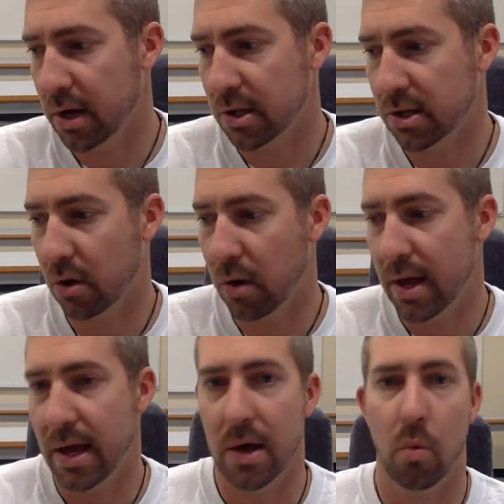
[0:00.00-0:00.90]
So
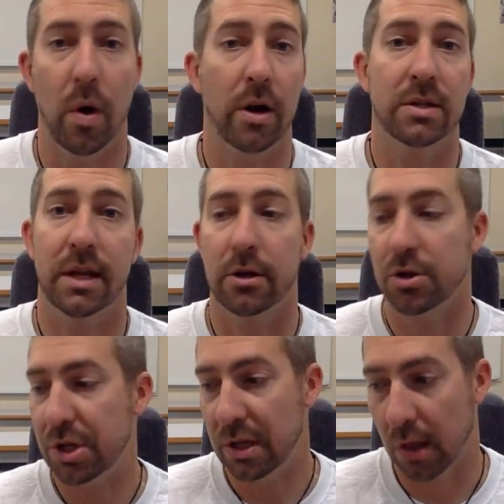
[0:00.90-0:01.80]
where is
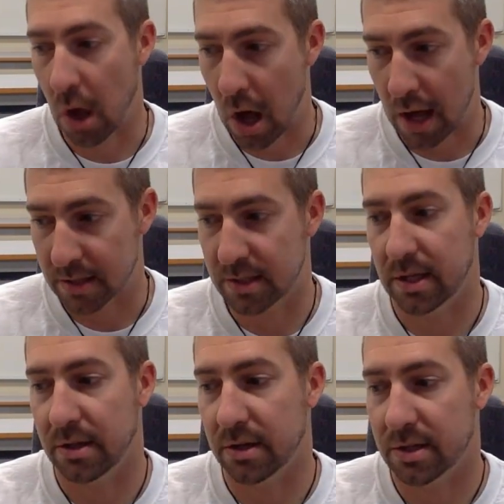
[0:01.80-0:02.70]
energy lost
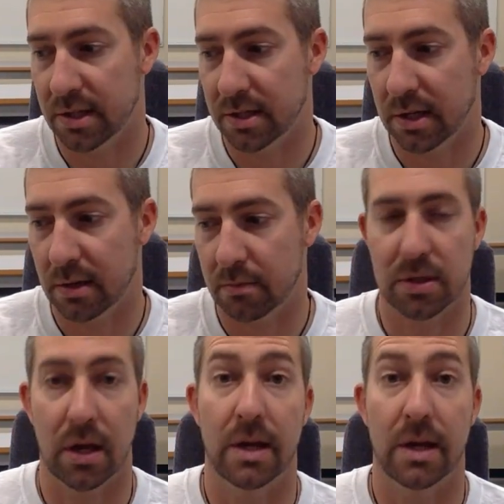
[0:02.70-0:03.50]
in their systems?